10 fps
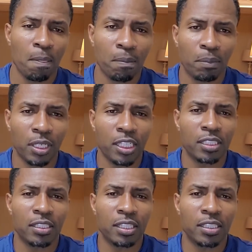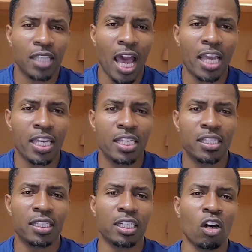But it's not easy
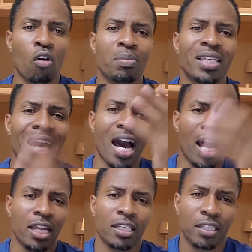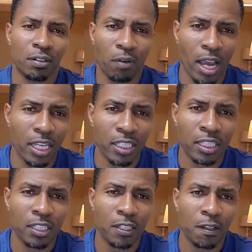to go beyond, right?
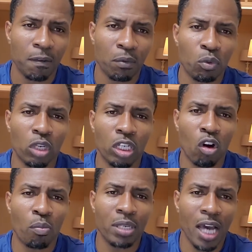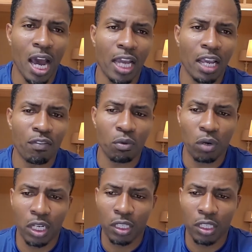We want to go beyond everyone.